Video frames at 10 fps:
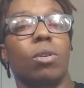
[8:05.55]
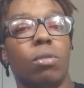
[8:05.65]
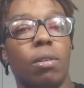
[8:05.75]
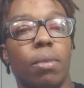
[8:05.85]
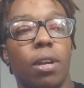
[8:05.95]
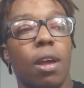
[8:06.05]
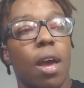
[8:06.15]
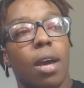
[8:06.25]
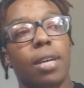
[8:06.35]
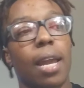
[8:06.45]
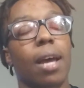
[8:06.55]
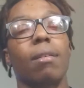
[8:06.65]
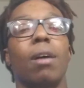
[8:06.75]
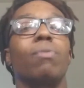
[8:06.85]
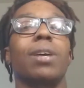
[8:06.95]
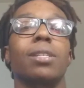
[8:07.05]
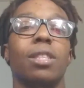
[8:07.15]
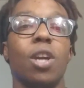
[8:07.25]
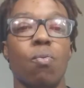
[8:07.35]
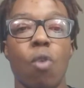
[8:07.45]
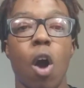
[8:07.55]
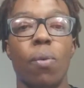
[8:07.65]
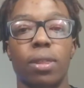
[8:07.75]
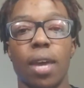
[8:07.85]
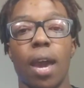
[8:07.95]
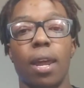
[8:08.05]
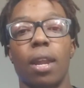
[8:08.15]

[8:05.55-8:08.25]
You know what I mean? Because I don't think there's anything wrong with that,